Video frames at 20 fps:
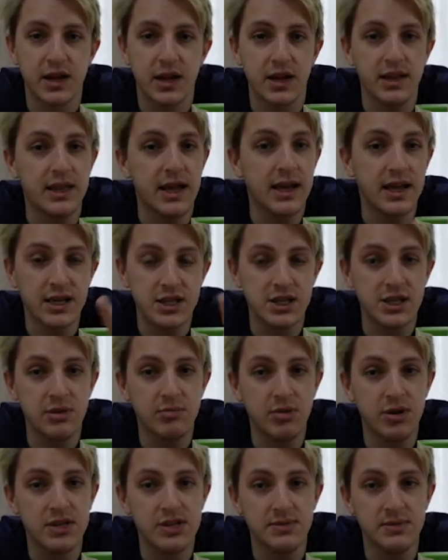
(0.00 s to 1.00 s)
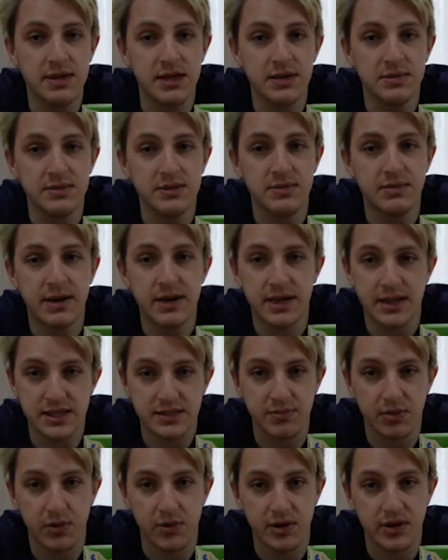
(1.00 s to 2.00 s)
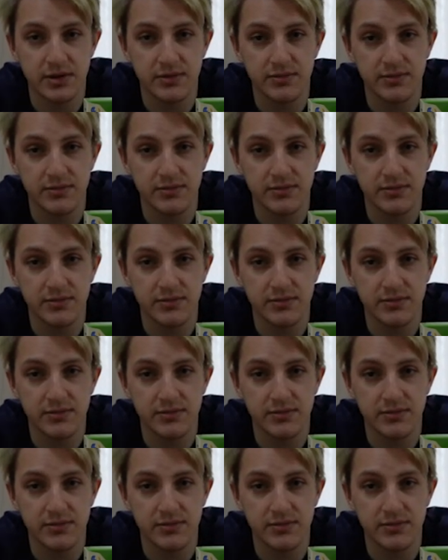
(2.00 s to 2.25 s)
And that actually brings me to my next point.